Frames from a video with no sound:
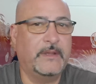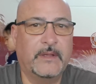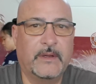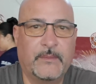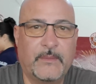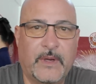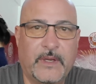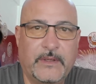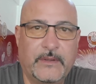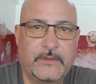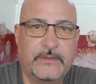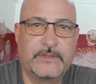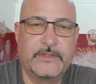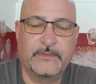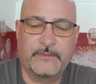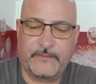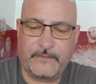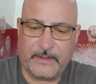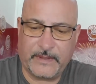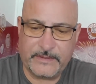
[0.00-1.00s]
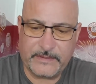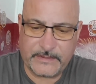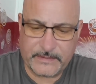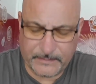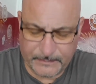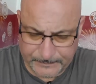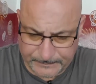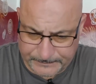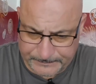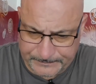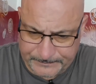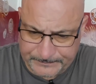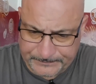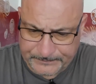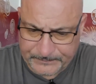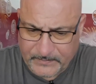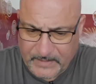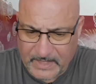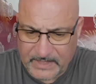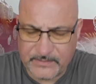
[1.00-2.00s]
there, my YouTube friends.
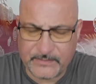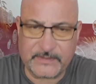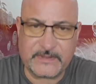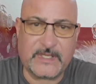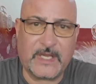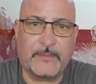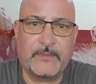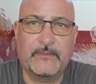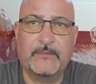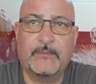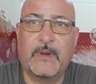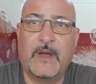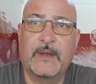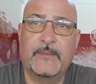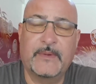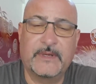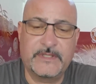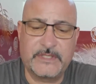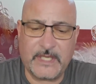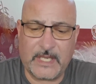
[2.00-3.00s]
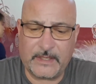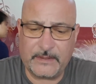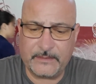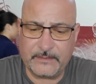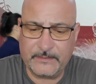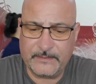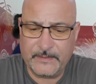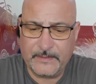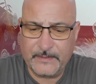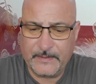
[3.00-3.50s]
Thanks for stopping by my channel.